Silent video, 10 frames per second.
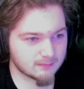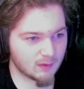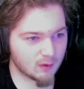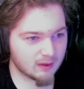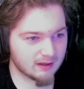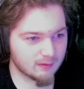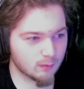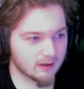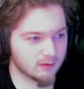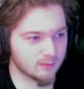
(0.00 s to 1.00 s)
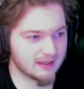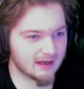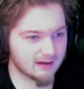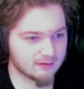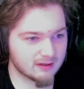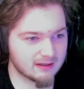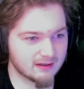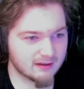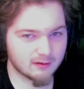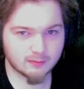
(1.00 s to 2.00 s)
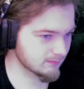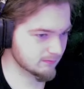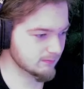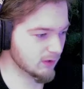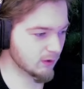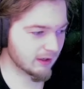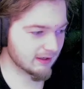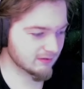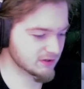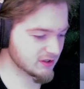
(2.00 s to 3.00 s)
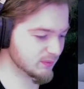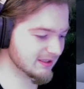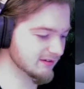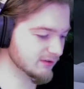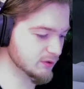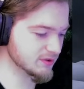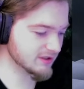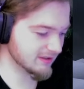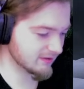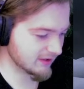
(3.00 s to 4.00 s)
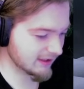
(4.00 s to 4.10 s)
Okay, where are we at right now? Okay, it looks like we didn't lose anything.